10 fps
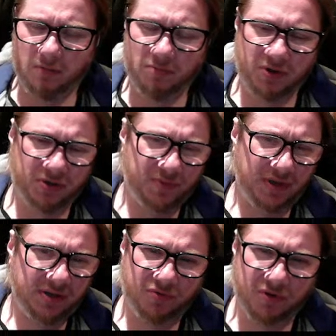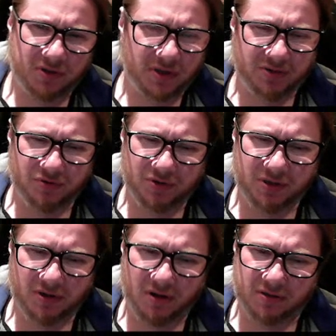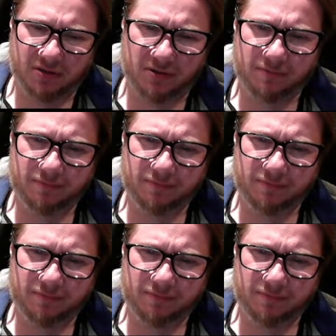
Bishop takes, rook takes, you still castle.